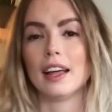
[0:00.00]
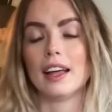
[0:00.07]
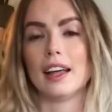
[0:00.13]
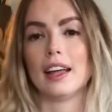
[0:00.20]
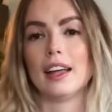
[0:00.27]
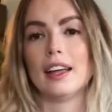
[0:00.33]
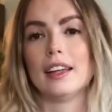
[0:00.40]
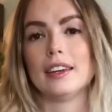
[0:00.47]

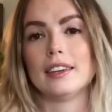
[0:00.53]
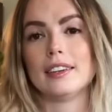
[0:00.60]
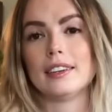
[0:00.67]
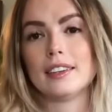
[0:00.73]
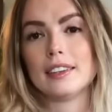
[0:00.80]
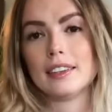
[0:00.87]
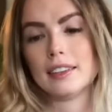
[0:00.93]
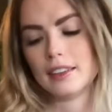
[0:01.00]
and
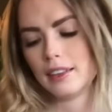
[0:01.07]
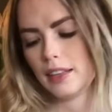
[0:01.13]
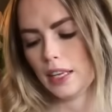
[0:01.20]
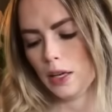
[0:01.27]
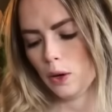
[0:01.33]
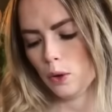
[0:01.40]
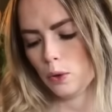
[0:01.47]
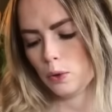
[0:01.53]

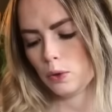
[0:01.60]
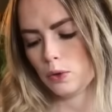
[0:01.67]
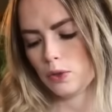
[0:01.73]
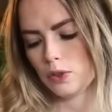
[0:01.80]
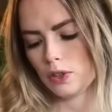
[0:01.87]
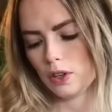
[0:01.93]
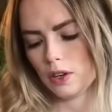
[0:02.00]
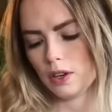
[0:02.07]
the
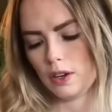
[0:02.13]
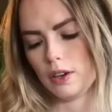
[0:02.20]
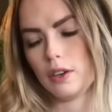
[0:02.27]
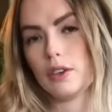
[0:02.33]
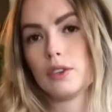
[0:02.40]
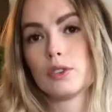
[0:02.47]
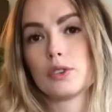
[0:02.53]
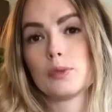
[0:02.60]
holes are
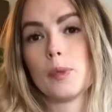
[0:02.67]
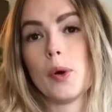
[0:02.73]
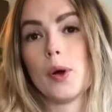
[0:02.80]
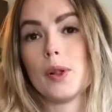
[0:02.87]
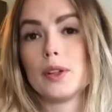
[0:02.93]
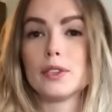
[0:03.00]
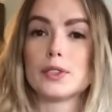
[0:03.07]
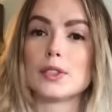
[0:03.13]

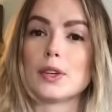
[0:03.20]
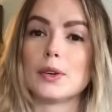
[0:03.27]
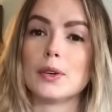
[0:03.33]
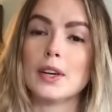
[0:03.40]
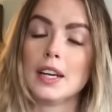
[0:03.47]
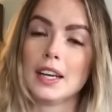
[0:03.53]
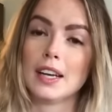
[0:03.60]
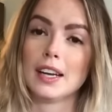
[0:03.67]
small, so
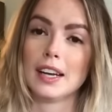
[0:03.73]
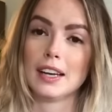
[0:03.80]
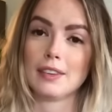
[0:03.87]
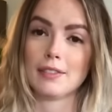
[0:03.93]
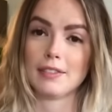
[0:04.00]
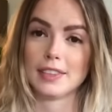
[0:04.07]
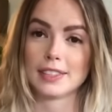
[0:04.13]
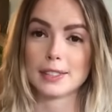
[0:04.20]
it
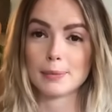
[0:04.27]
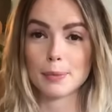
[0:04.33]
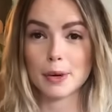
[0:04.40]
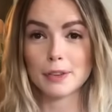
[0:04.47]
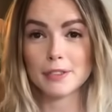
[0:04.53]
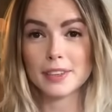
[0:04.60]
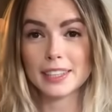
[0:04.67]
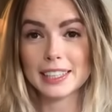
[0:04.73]
fits
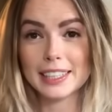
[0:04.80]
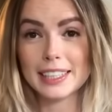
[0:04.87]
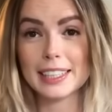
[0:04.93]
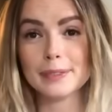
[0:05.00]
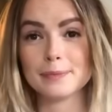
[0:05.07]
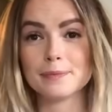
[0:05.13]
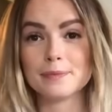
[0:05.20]
perfectly.